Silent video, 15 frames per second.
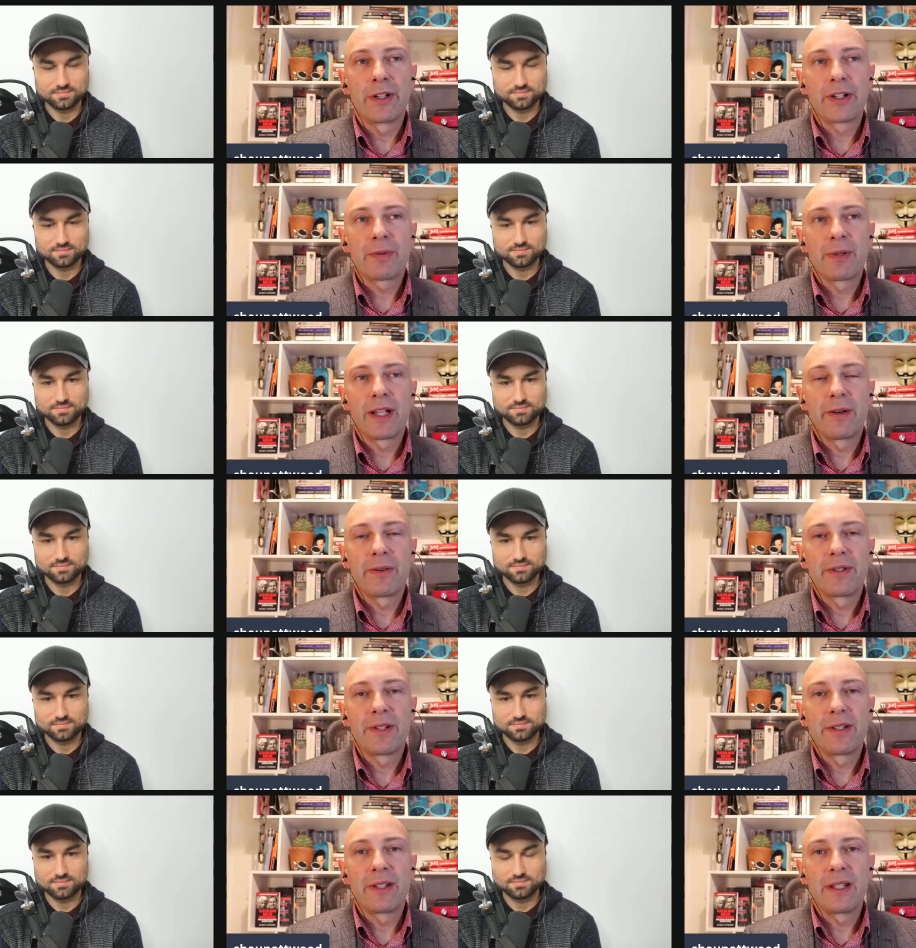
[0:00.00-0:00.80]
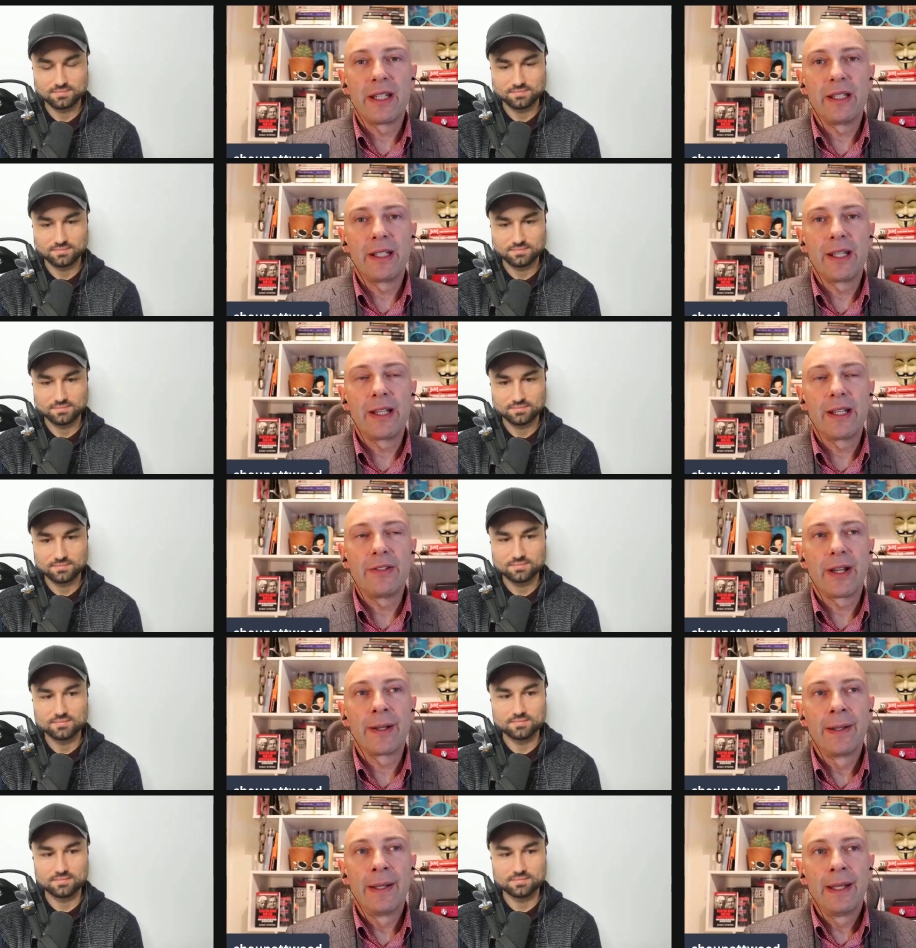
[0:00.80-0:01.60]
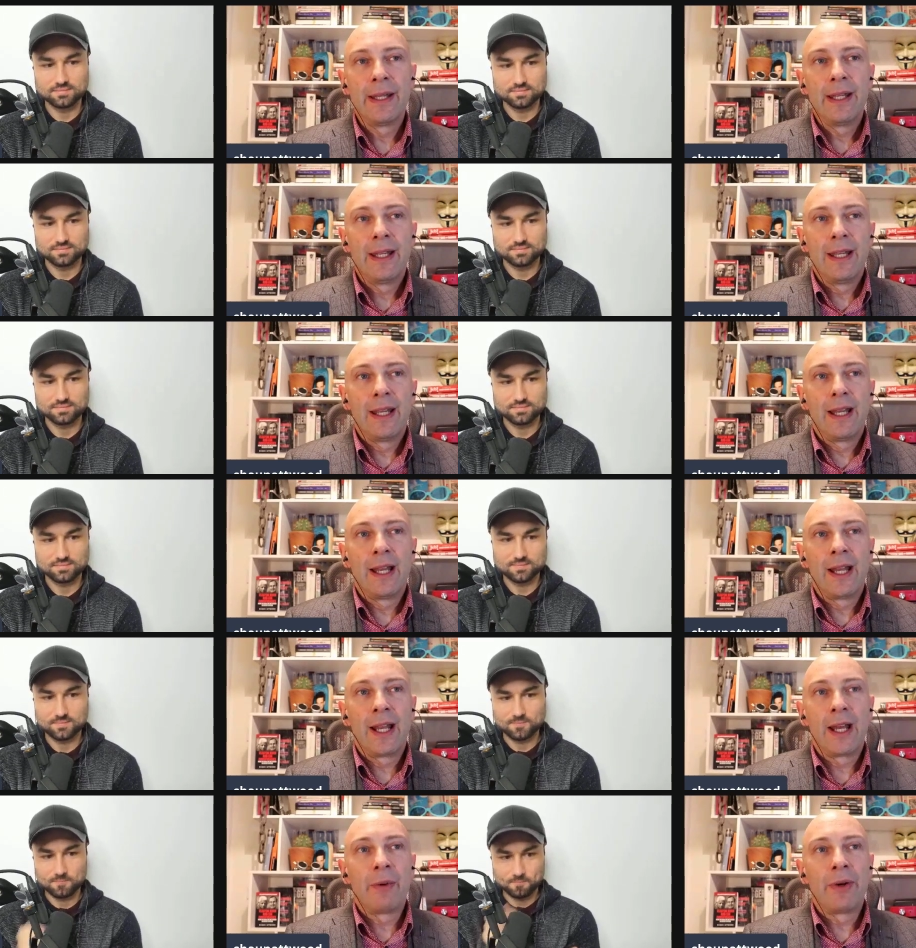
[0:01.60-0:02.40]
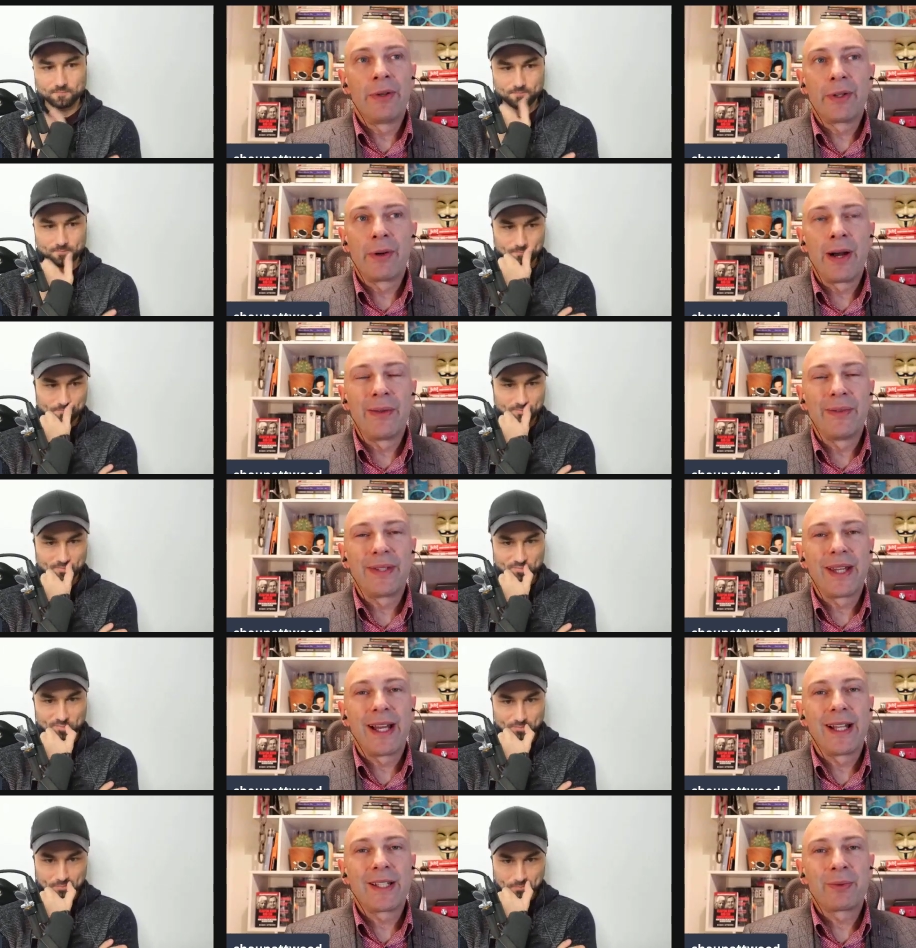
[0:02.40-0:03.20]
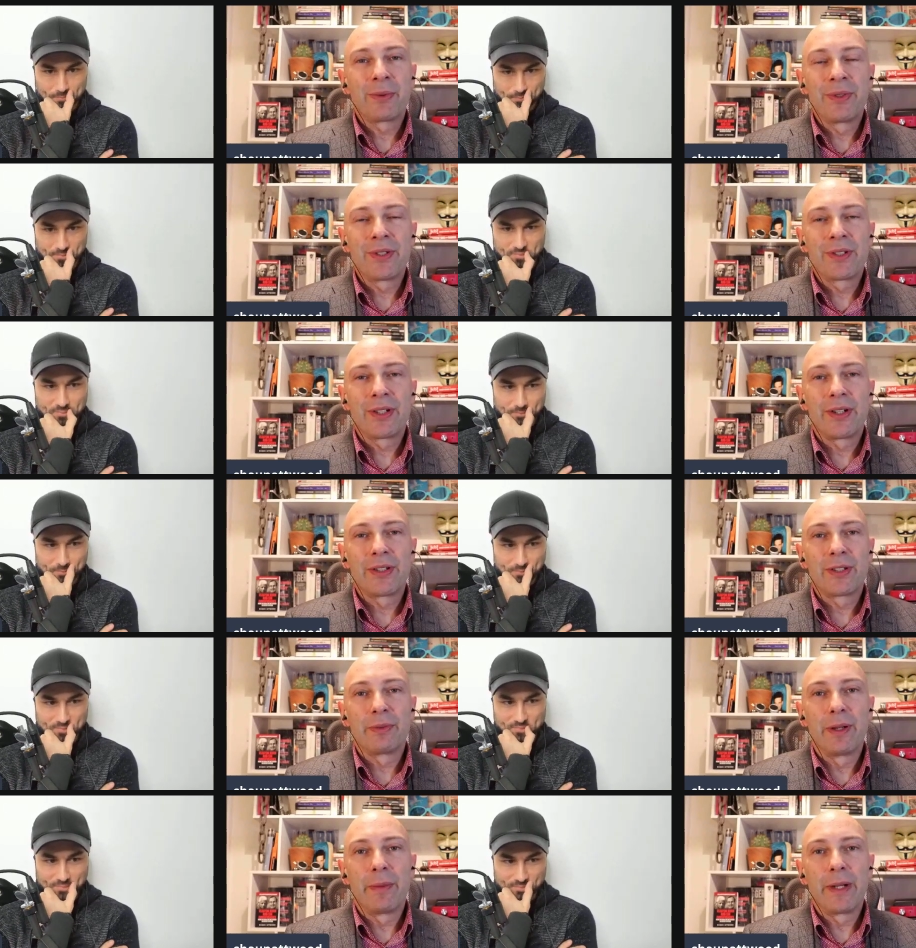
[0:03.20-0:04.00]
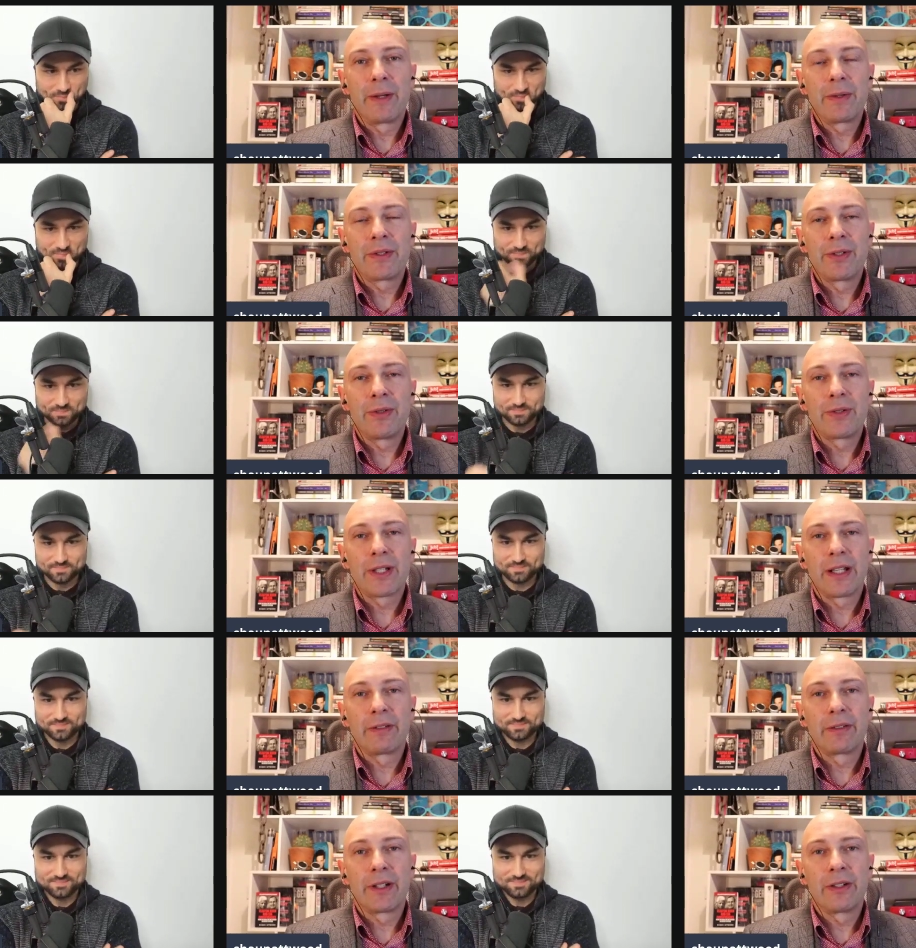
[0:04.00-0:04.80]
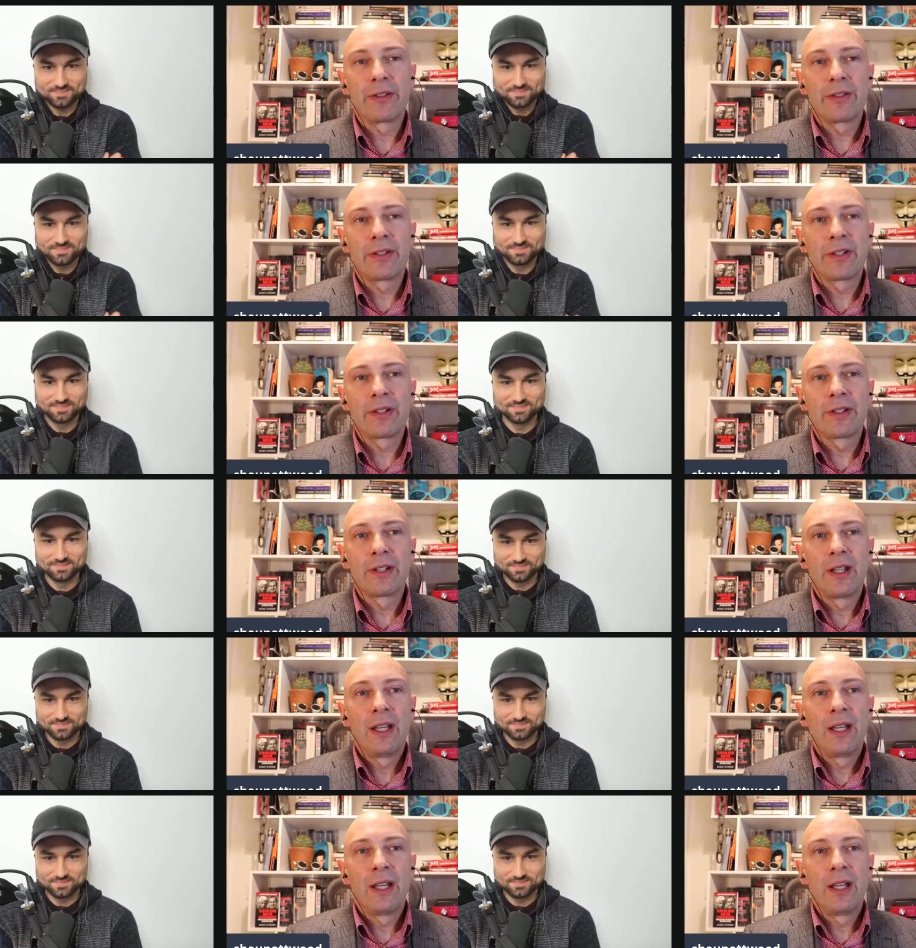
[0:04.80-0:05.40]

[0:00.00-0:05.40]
Speaker 1: when I was a teenager, mm. and I wouldn't go out and dance, wouldn't talk to women. I was too self conscious.